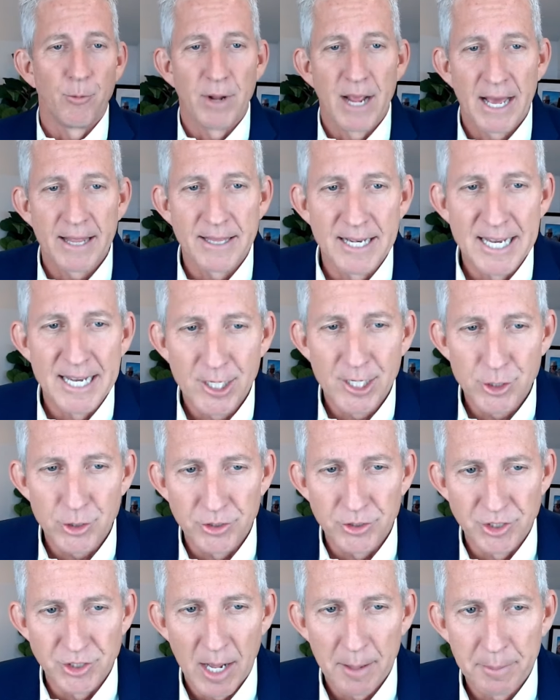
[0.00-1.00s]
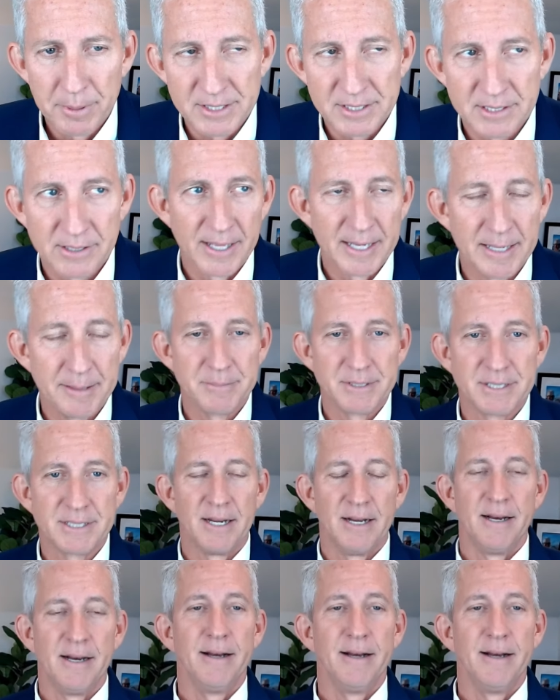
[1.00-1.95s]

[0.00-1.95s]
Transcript: We had the initial jobless claims